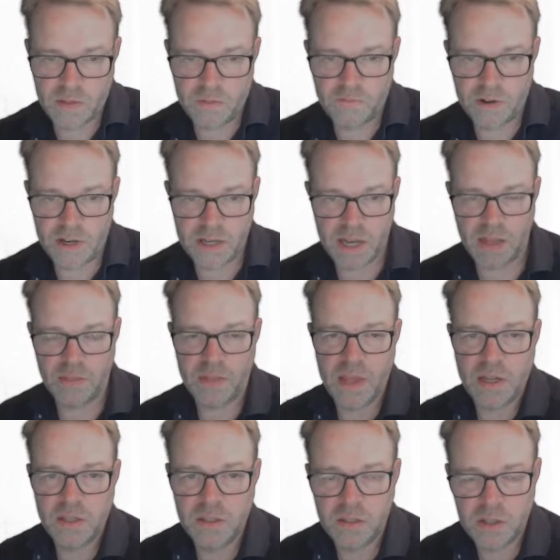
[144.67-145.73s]
Red Hat
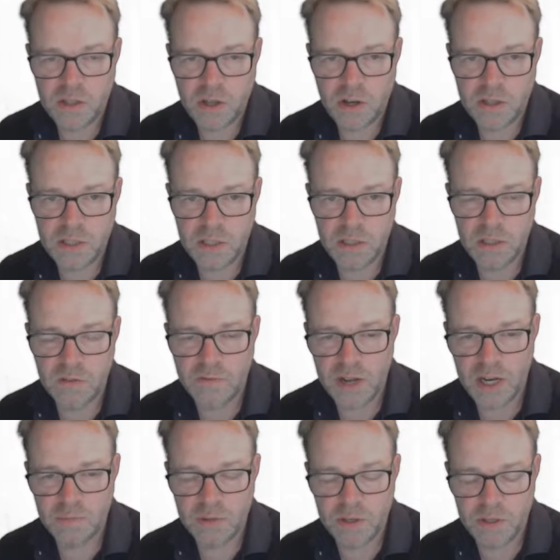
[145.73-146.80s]
then started the
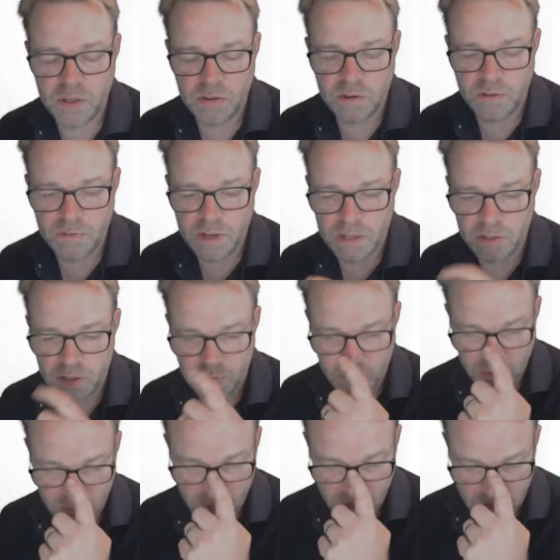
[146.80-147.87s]
development of
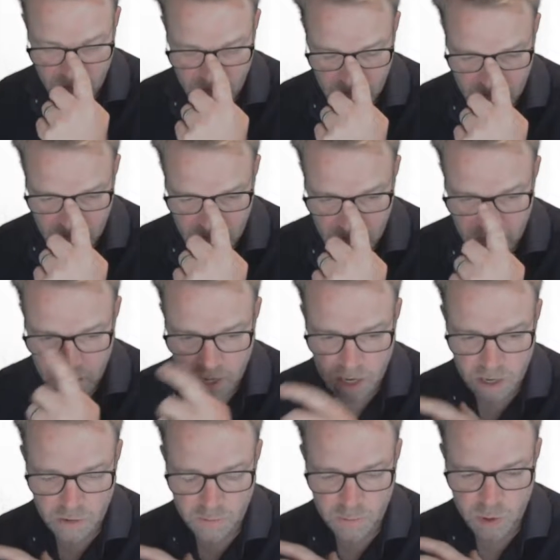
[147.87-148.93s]
Ansible uh,
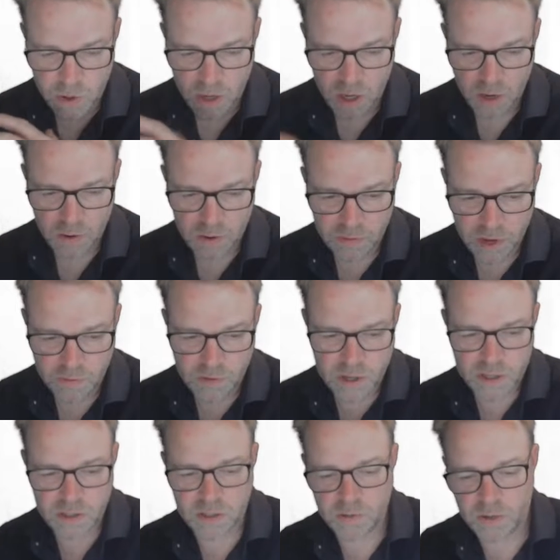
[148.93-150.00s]
and have put a lot of effort
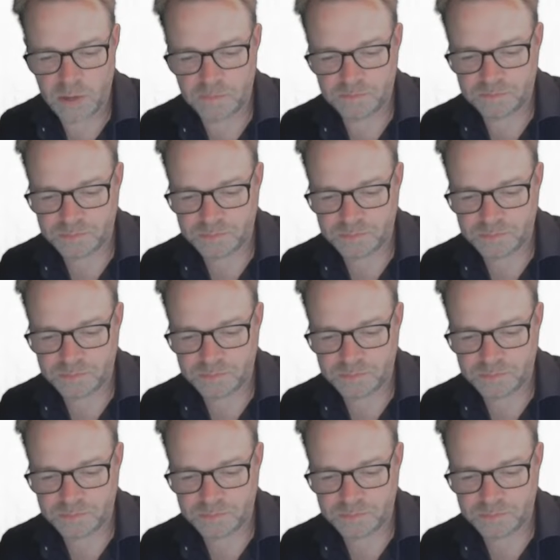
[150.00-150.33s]
into it.